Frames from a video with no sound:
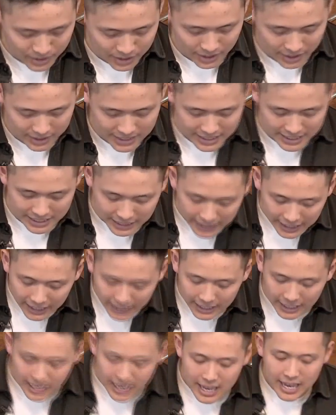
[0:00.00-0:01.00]
to
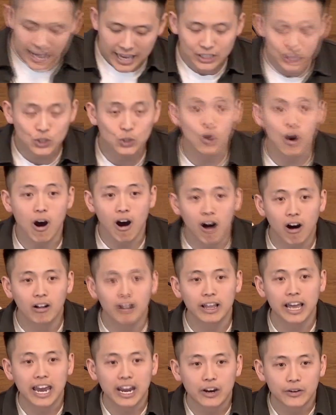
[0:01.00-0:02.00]
sneak into
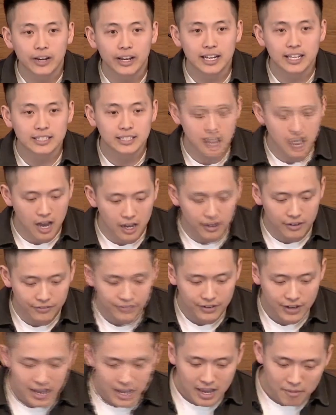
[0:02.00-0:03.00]
all areas
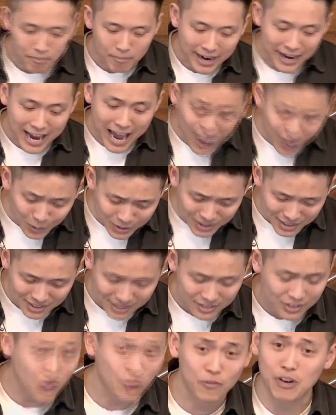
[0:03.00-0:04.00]
of my
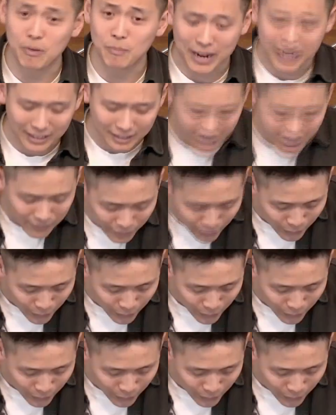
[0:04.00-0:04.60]
house. So from my living